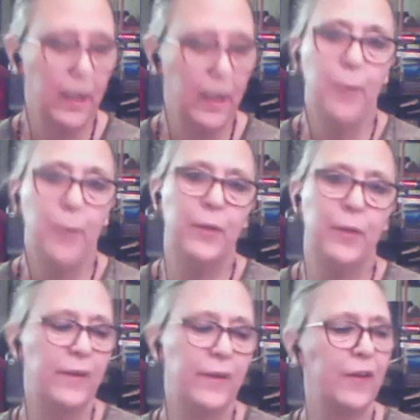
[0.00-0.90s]
Between
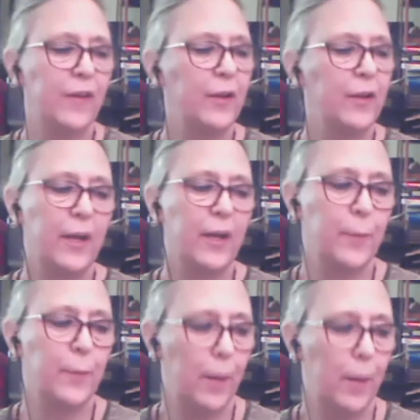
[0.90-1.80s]
the solitary
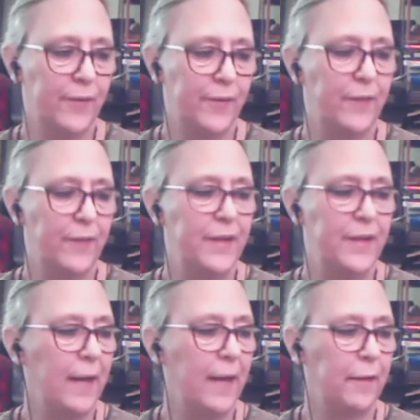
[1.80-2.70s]
promise of the
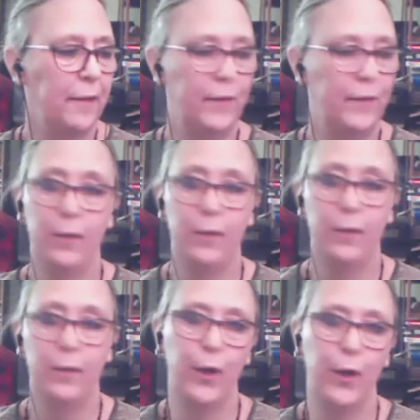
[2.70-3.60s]
death of the
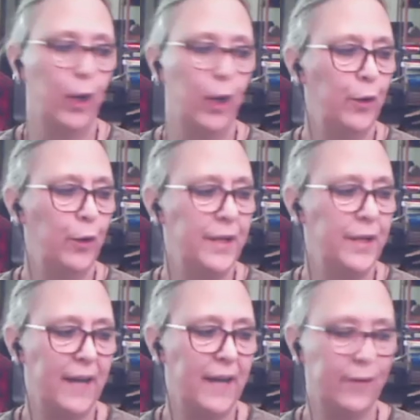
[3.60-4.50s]
born alone,
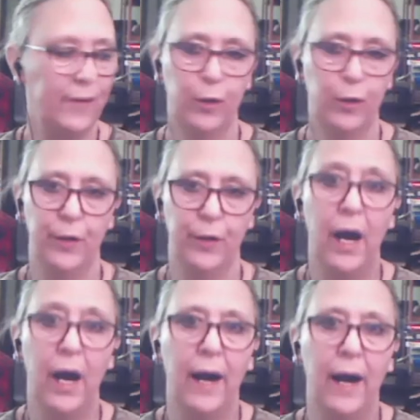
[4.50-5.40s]
dies alone
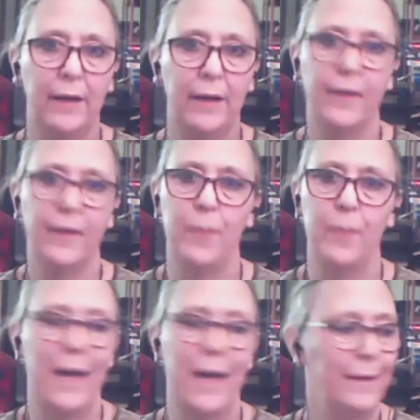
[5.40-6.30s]
island of a
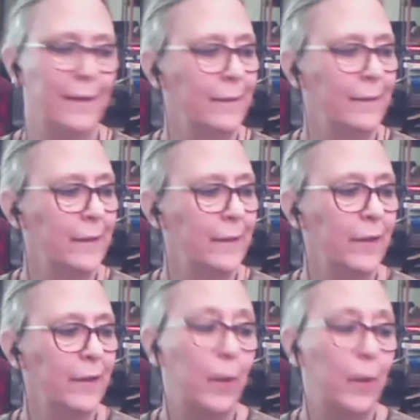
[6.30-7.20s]
man, the
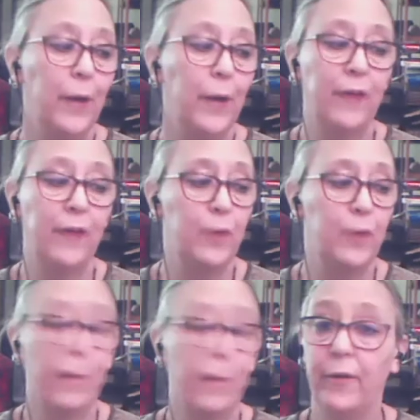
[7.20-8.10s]
one who has no
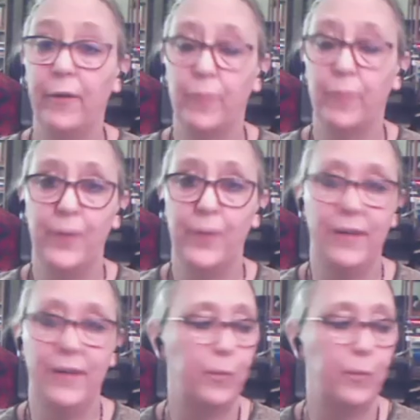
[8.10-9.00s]
mother from which he
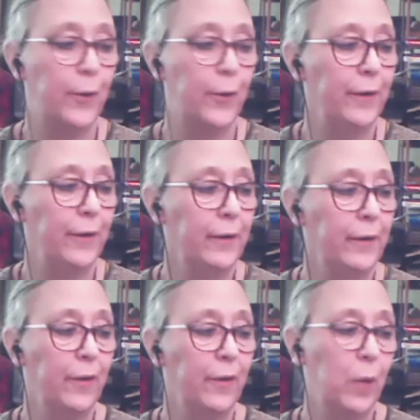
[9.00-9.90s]
is born,
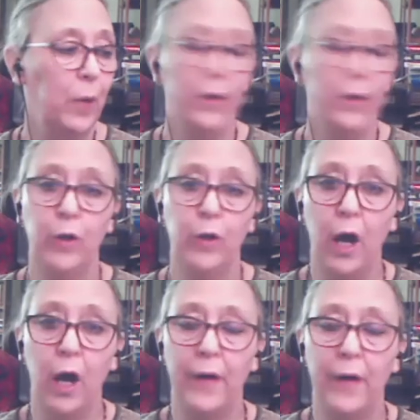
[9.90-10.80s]
the one who
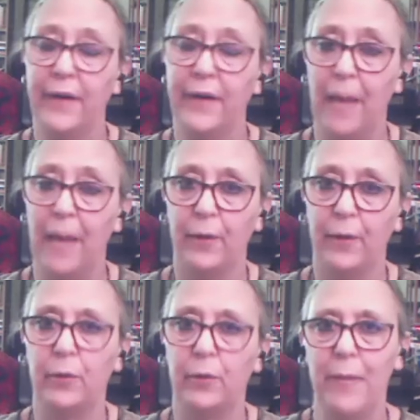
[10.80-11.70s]
God and capital
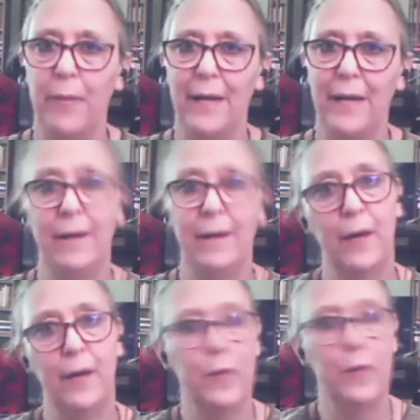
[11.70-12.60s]
made and
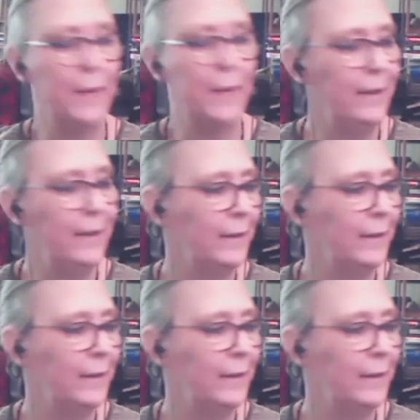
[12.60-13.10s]
remade,